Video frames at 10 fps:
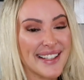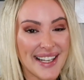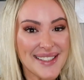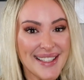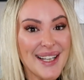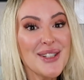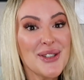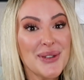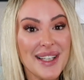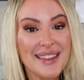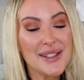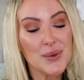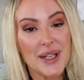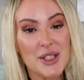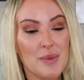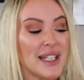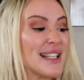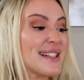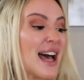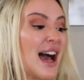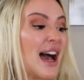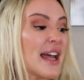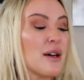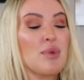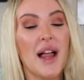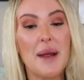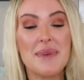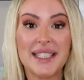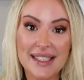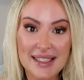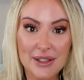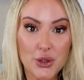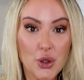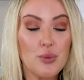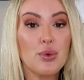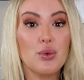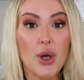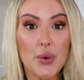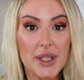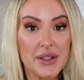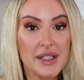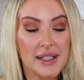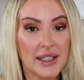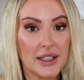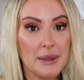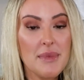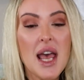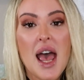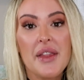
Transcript: The next thing I do in this regimen is I apply my iS Clinical Pro Heal Serum.